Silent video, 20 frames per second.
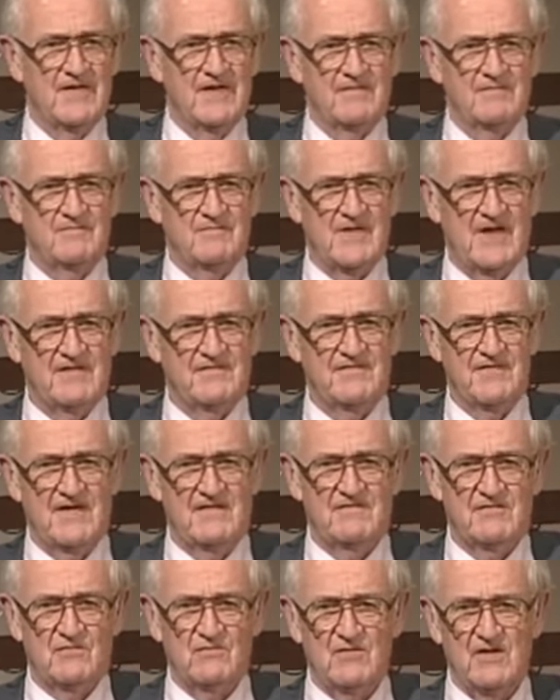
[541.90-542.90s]
that my
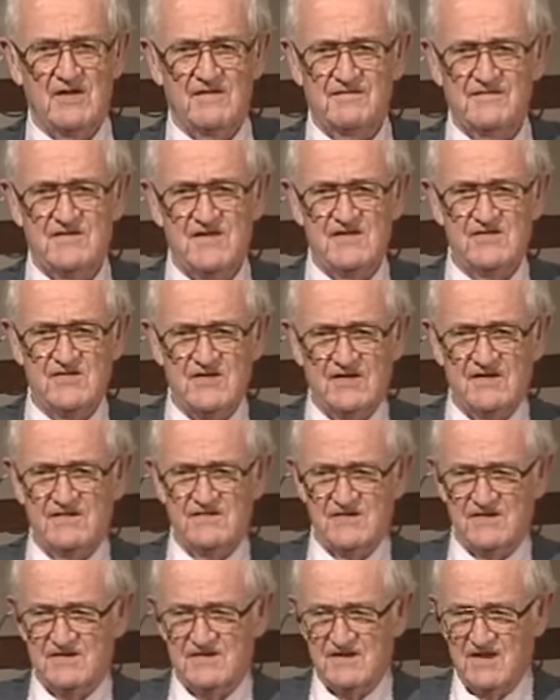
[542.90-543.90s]
favorite way of teaching
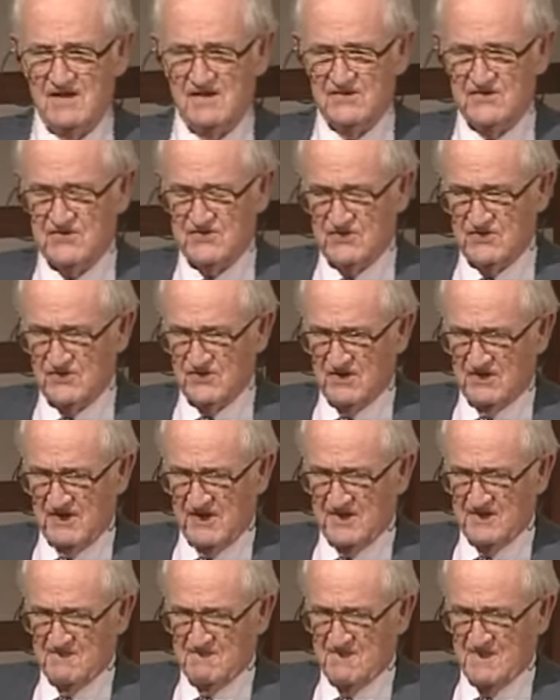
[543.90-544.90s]
is to tell a
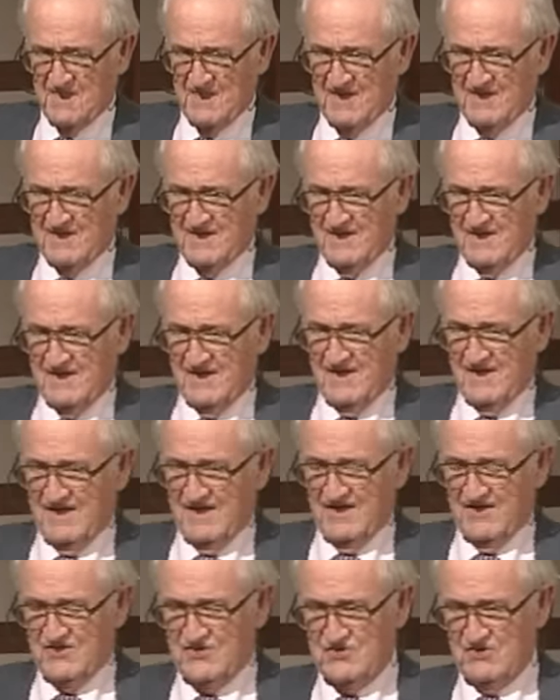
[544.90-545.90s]
story.
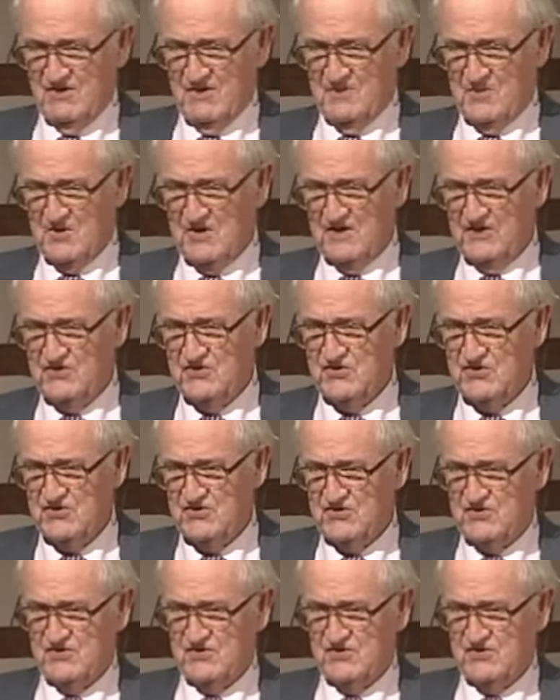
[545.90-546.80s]
And so I'm going to